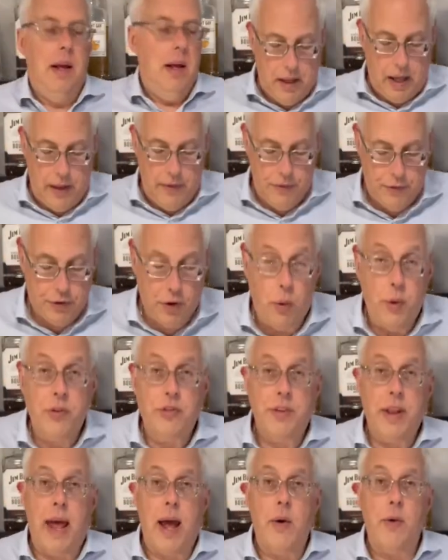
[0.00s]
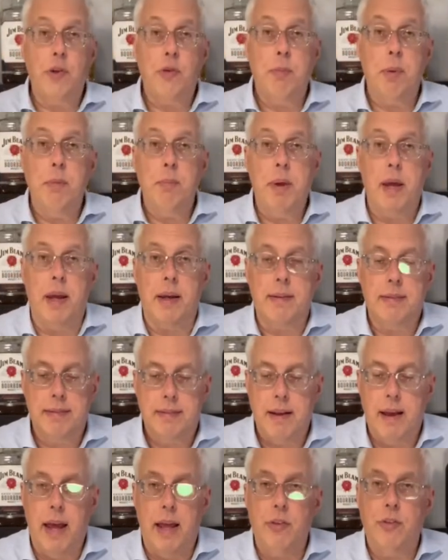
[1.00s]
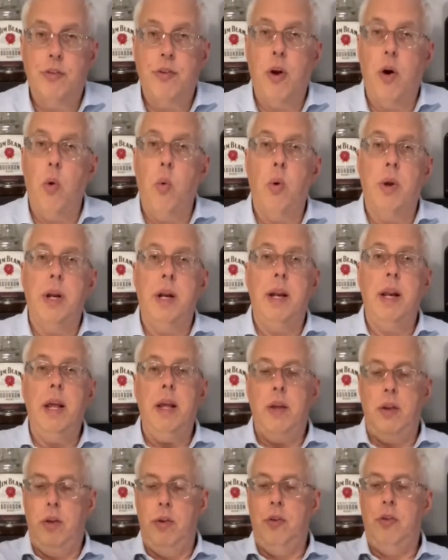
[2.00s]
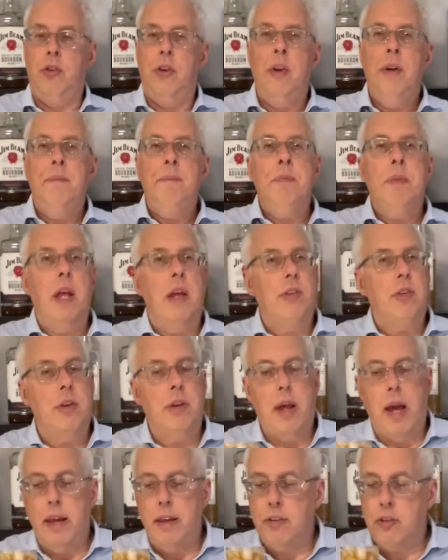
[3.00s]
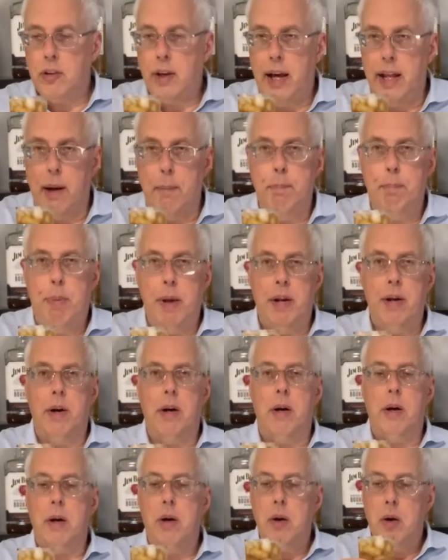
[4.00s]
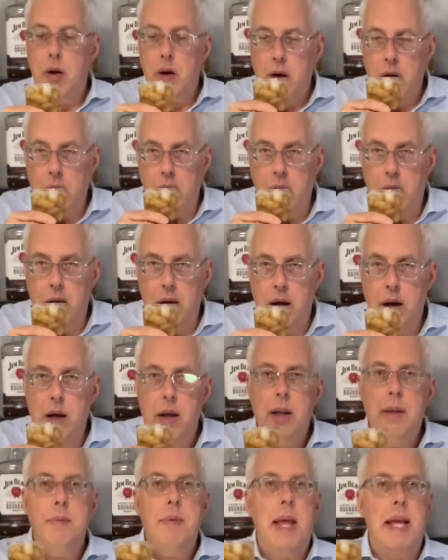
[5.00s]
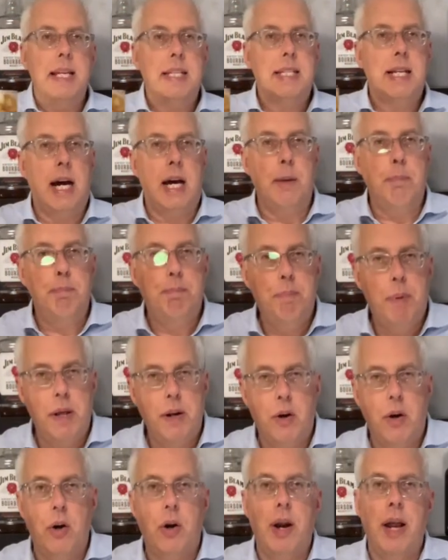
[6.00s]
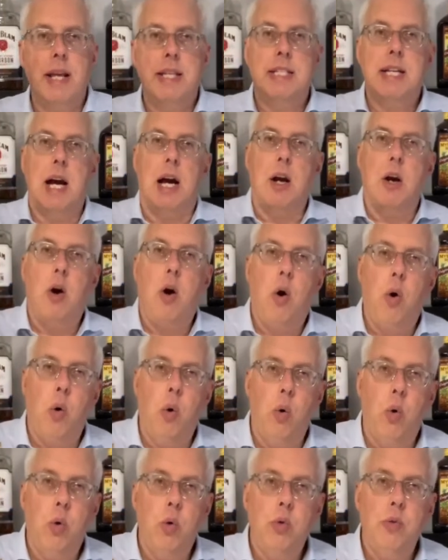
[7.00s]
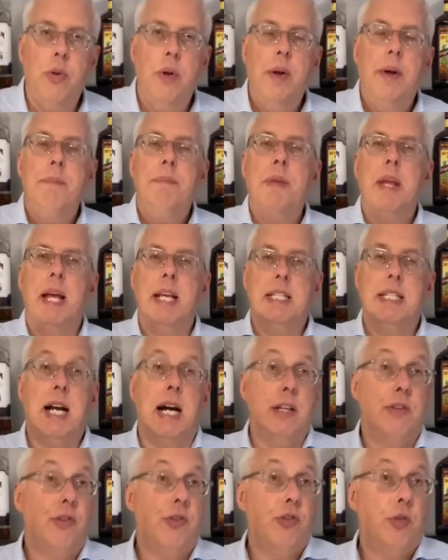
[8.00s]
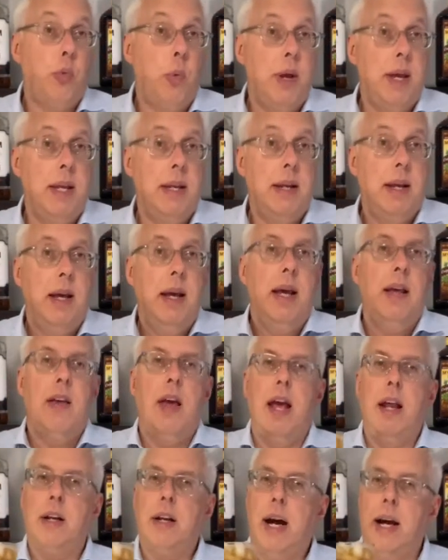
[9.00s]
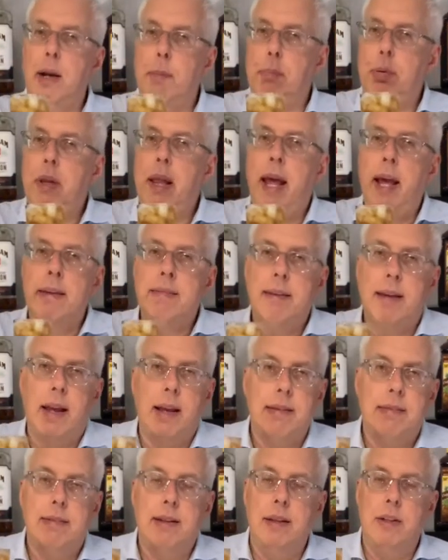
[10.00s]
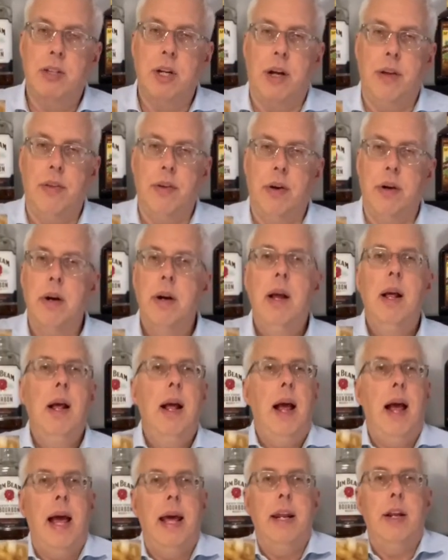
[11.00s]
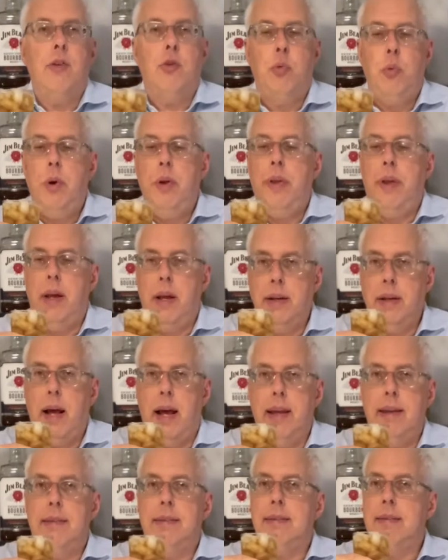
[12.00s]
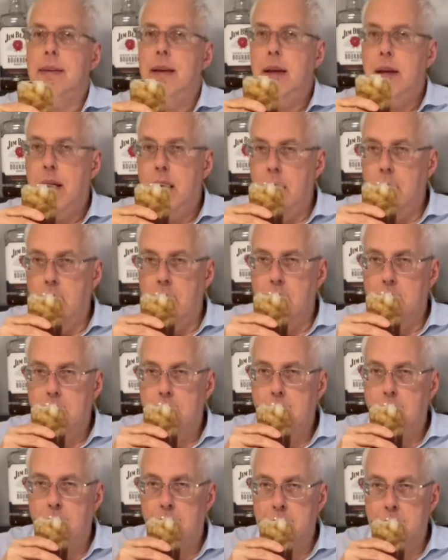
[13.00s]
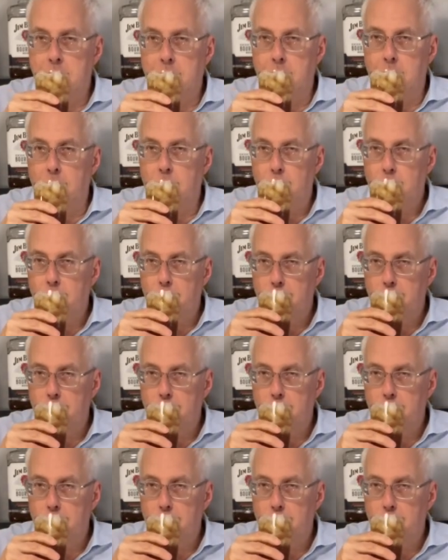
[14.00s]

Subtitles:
And so it's been mixed. And so what it is a nice kind of bitter, it's got bitter, it's got cold, it's got sweet. It kind of plays against each other, and it's really a nice cocktail.